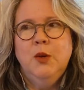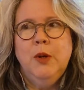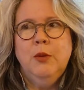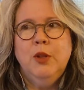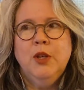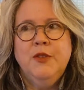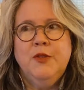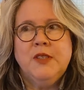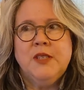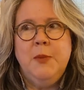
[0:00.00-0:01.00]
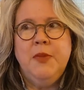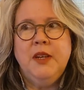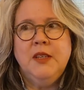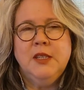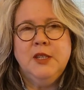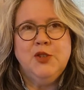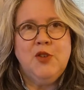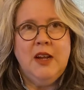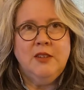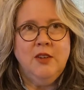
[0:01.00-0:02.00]
we were looking for something to
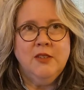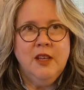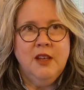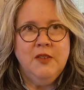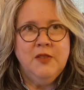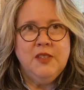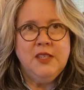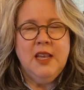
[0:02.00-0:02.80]
distract ourselves.